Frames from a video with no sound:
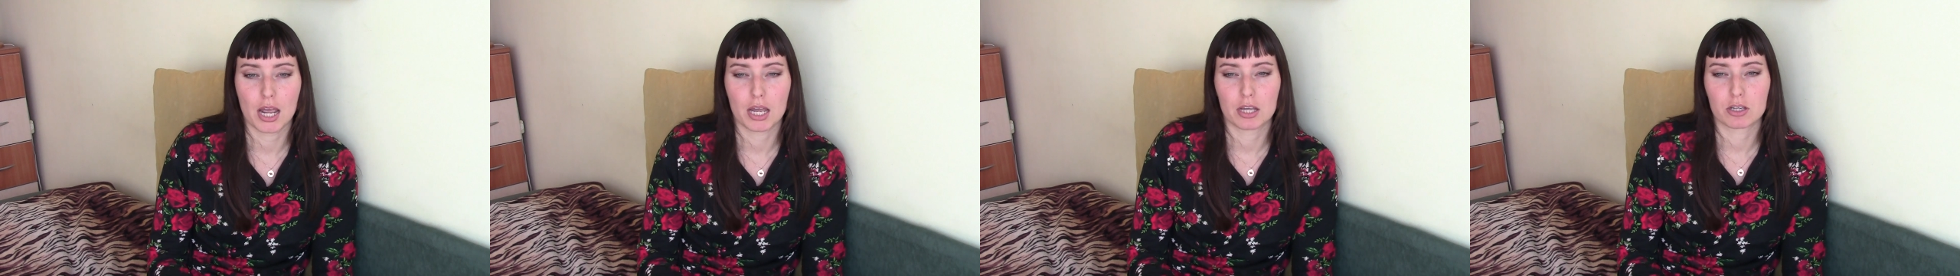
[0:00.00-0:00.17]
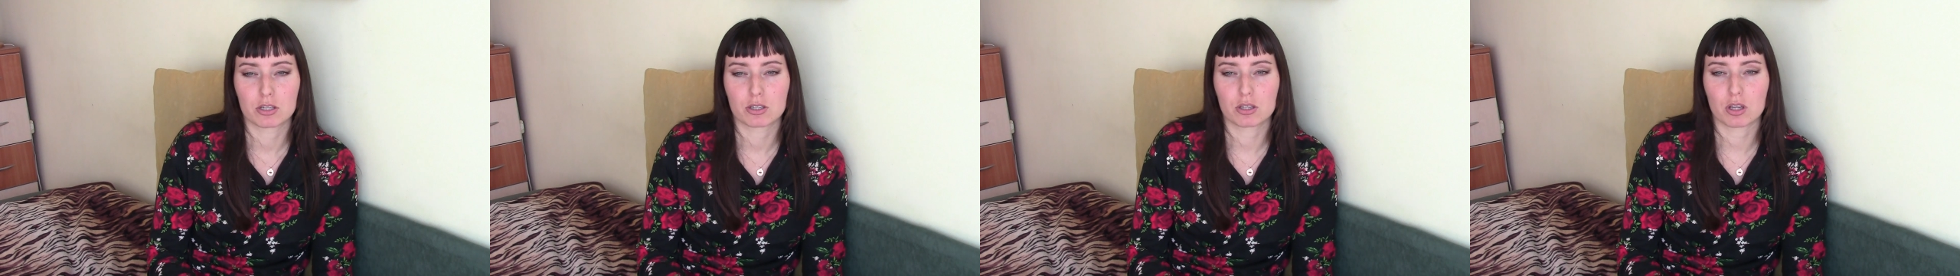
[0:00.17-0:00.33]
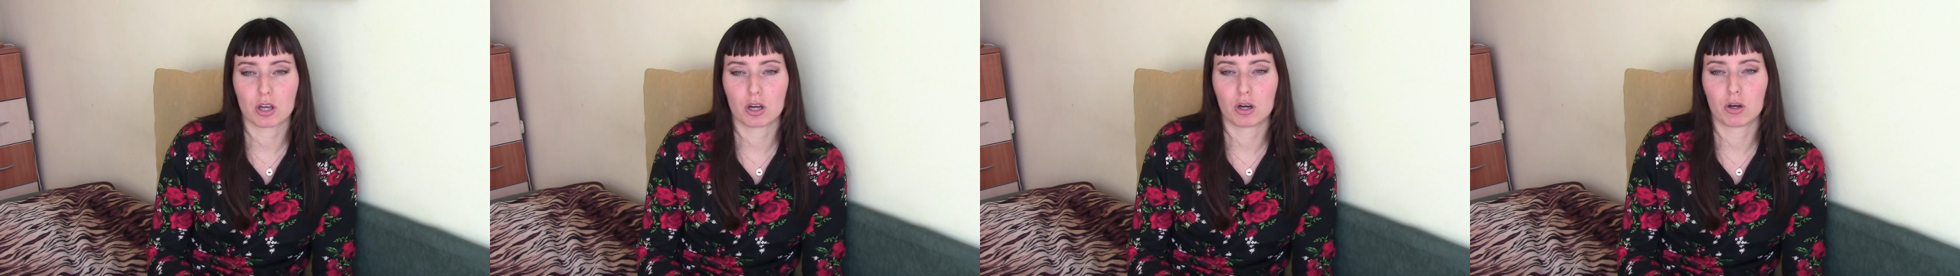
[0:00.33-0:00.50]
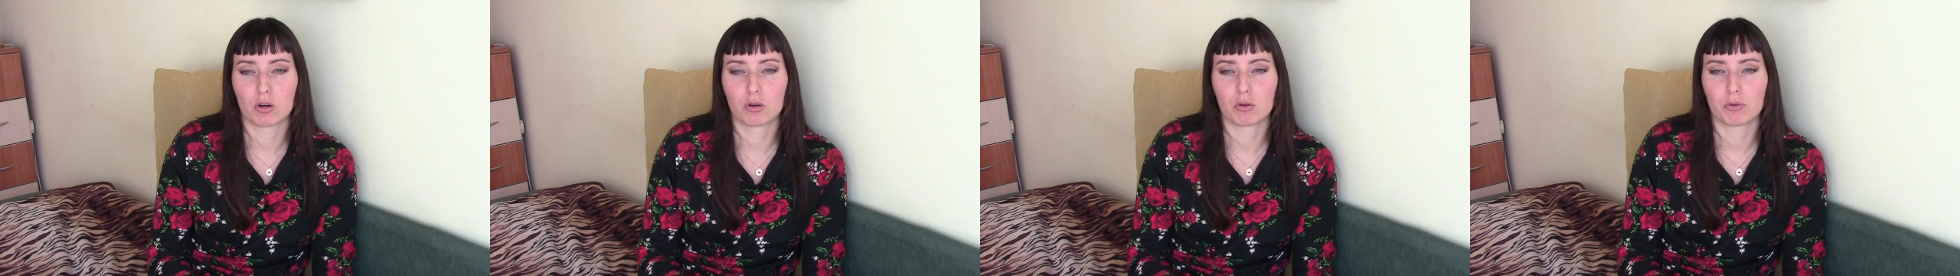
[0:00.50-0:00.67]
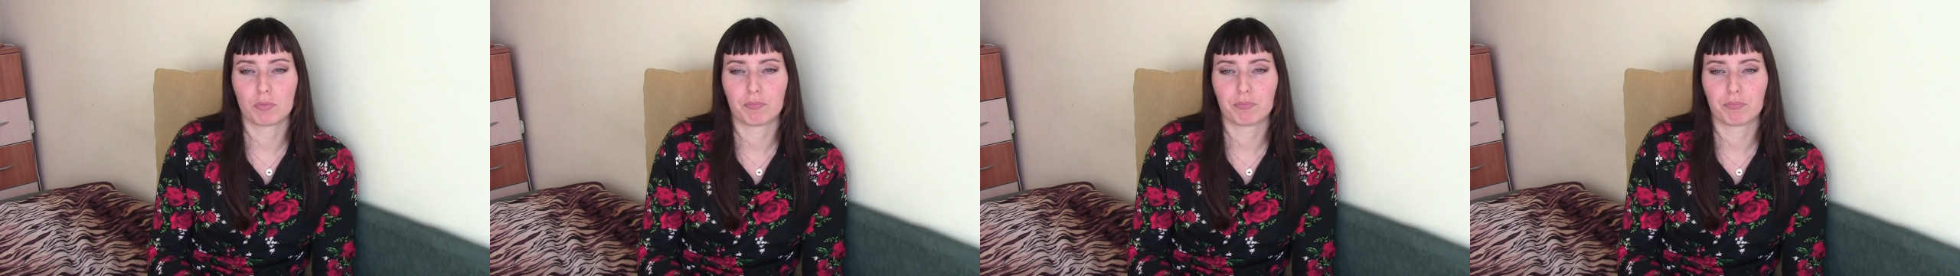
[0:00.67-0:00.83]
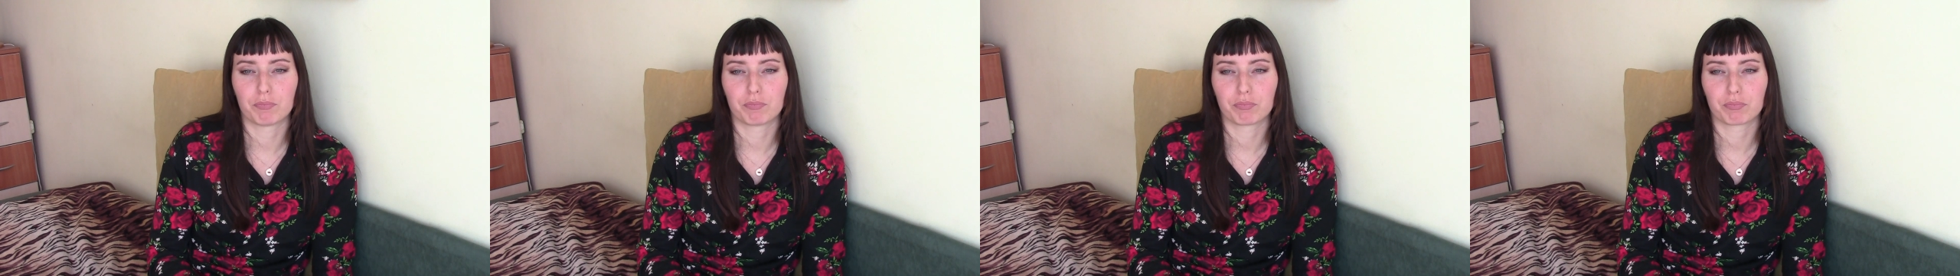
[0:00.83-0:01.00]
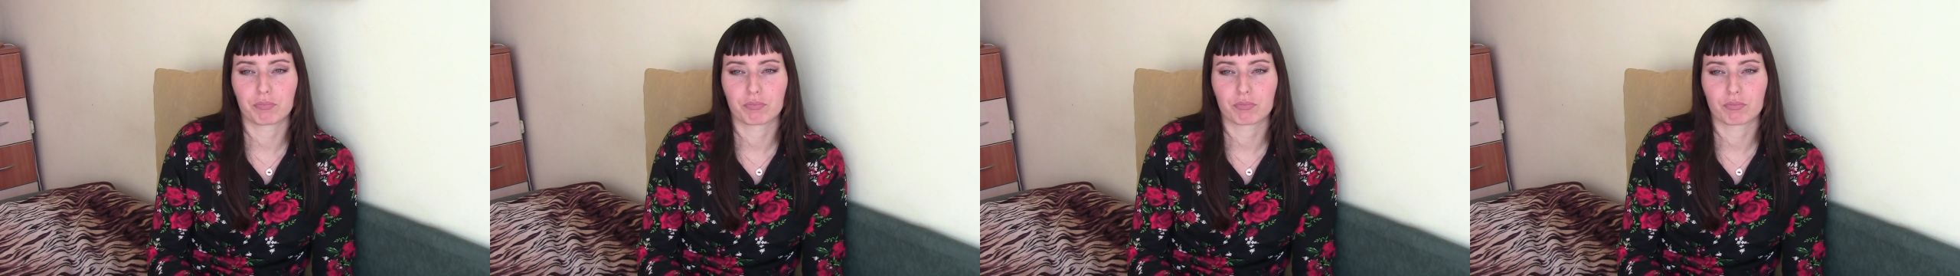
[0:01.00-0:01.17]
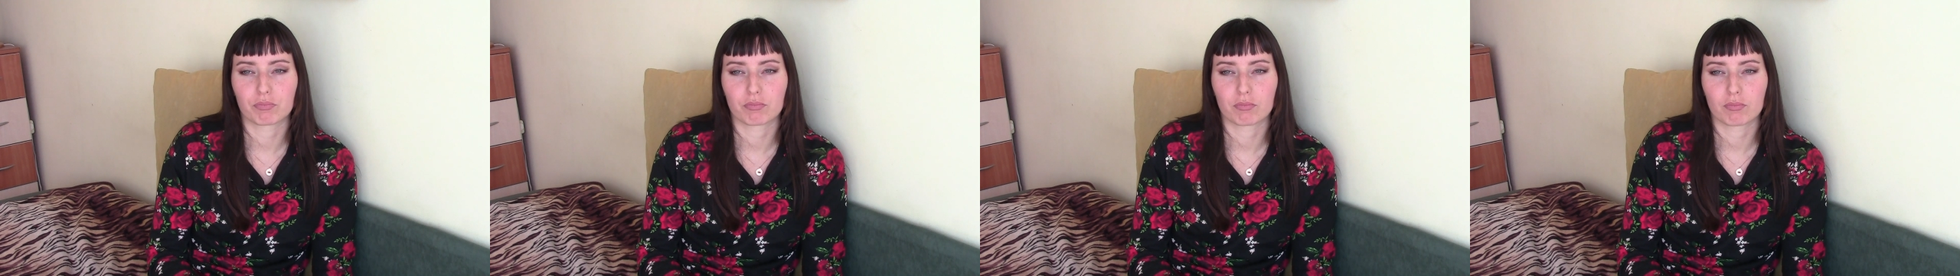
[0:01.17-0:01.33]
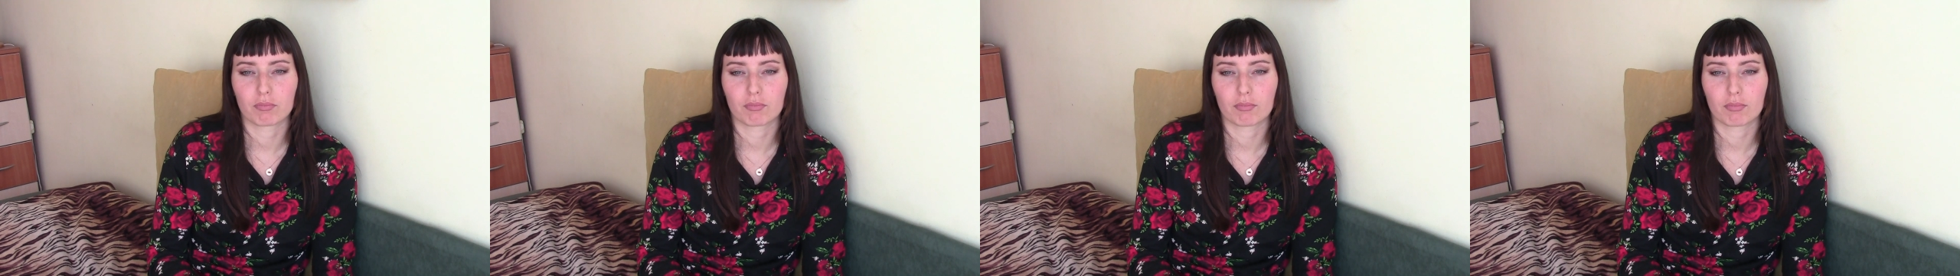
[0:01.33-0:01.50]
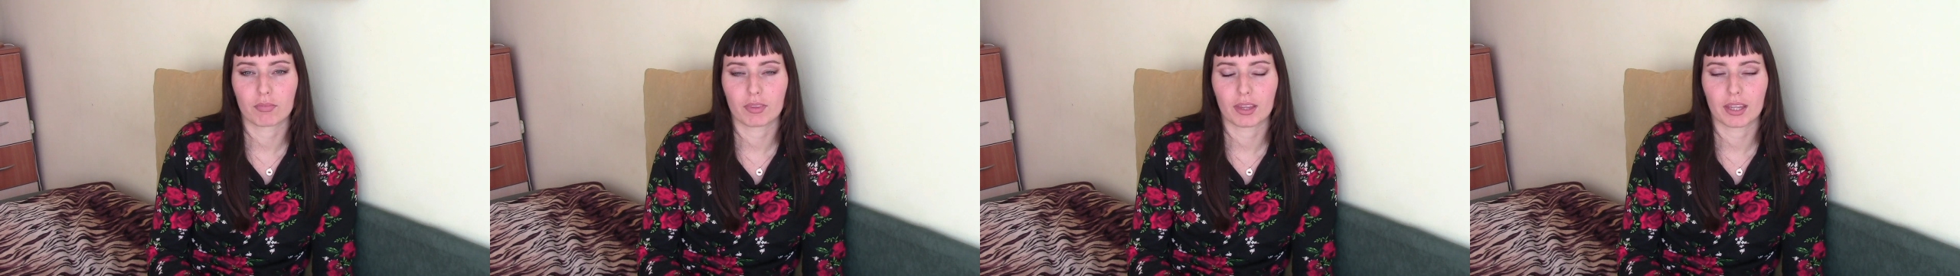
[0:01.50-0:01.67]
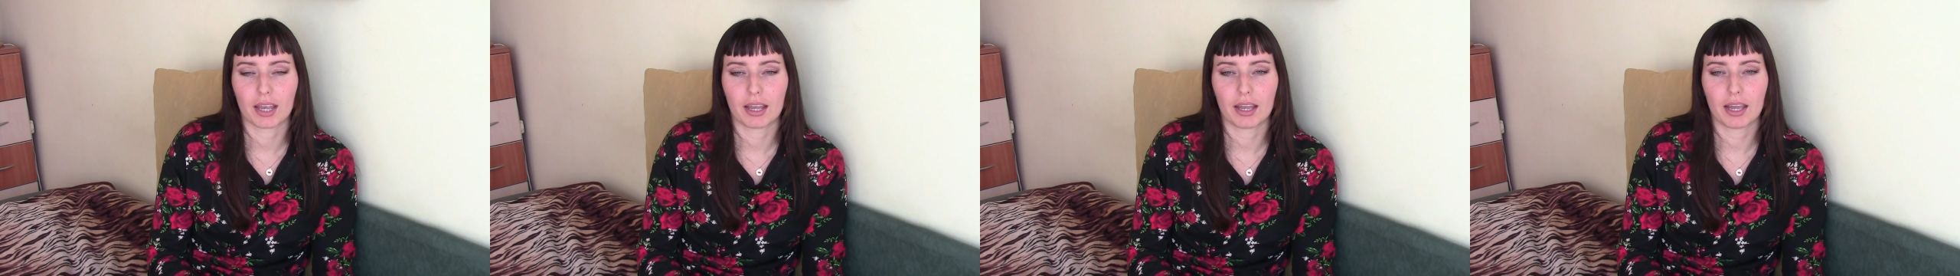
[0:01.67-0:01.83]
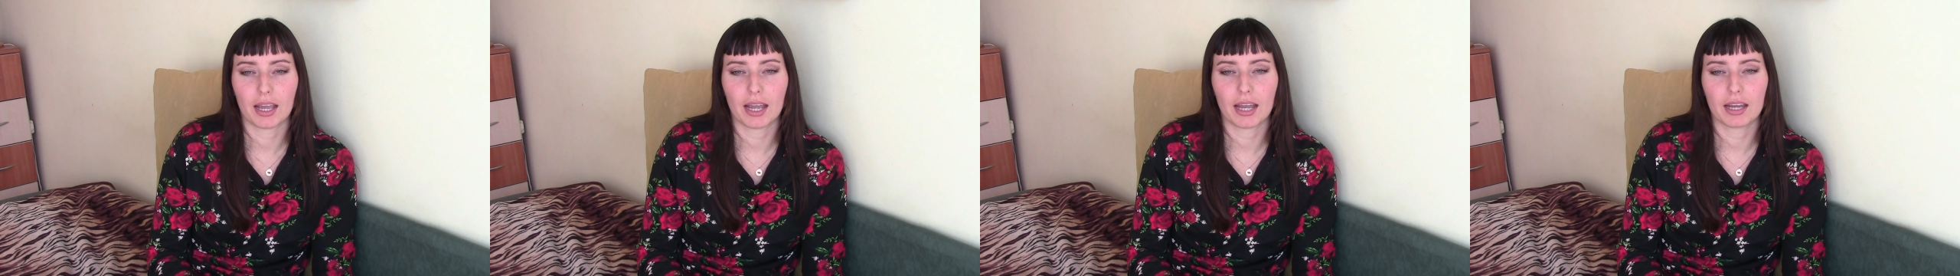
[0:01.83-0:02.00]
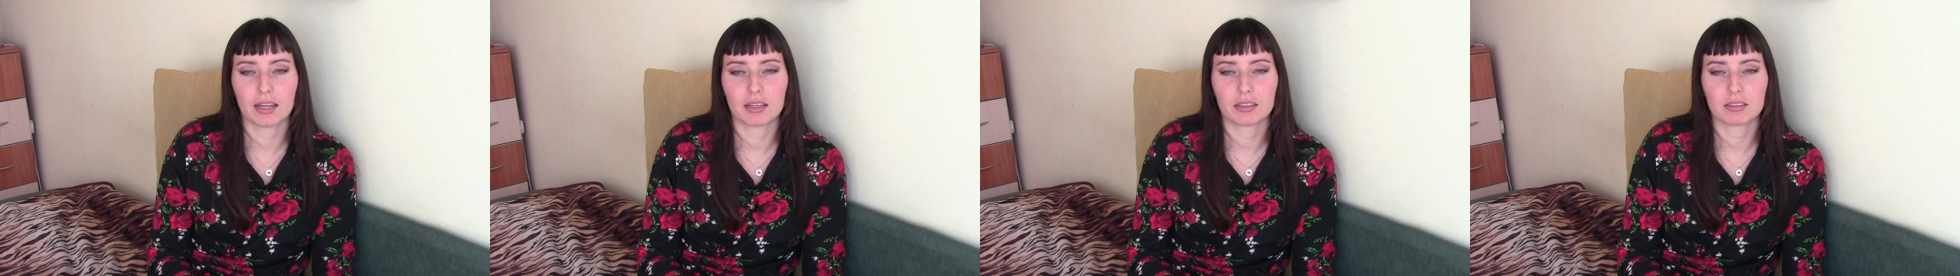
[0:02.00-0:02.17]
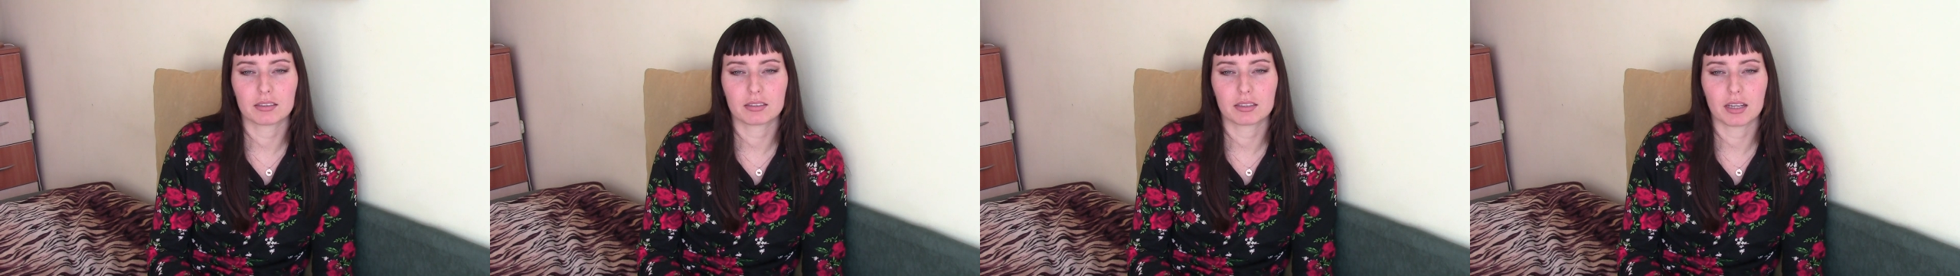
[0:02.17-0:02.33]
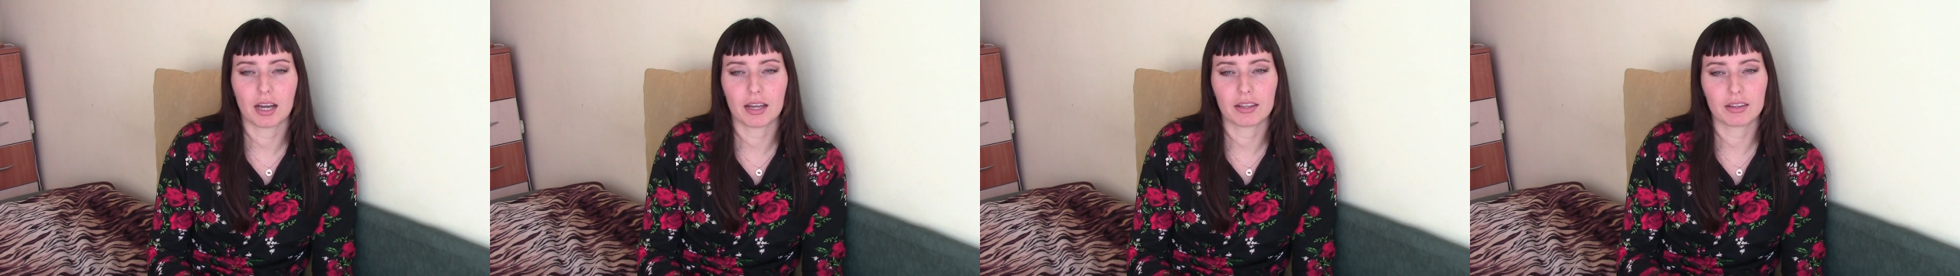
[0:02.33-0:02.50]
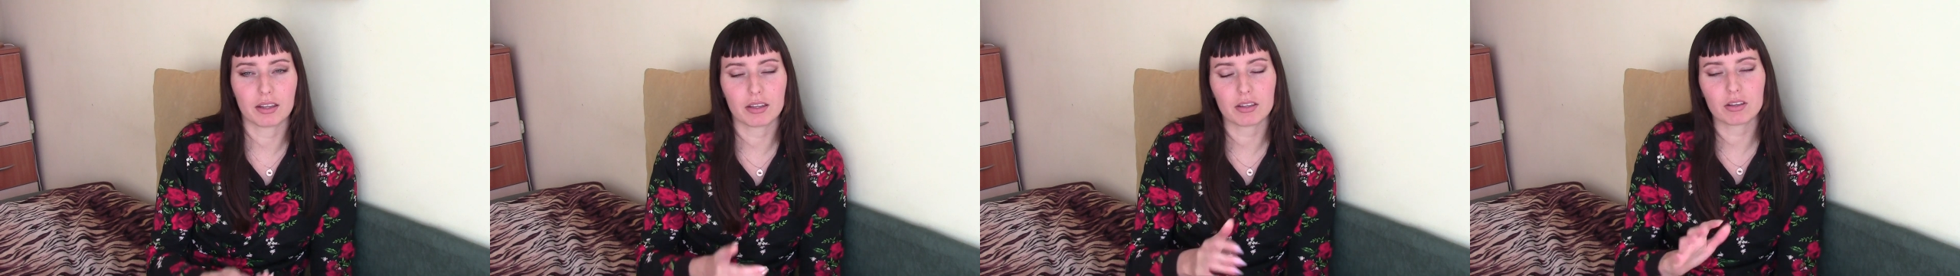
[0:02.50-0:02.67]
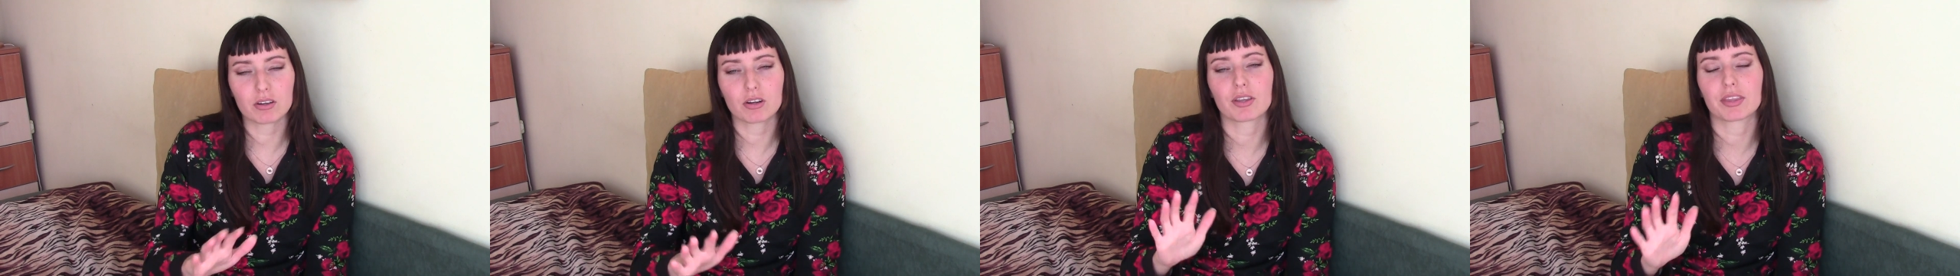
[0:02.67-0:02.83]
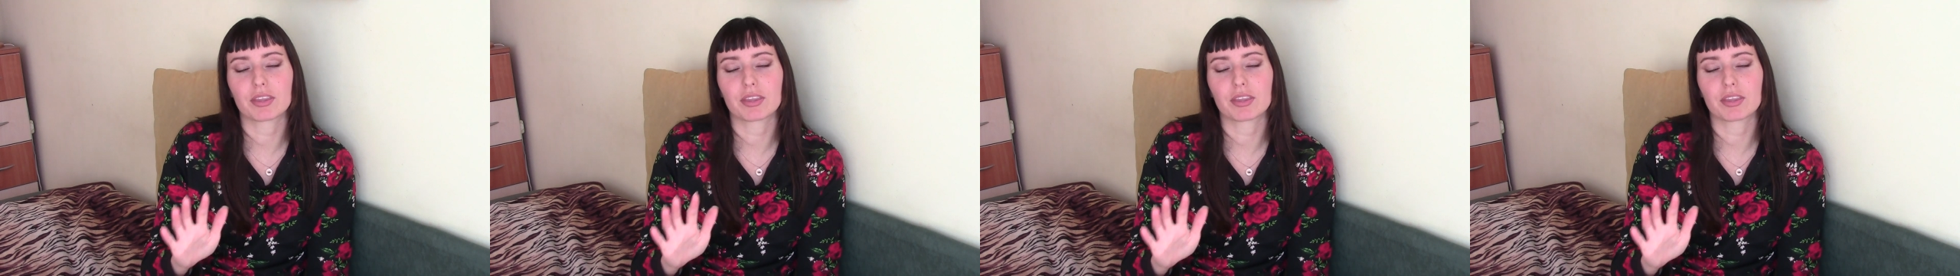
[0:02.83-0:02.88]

So, and another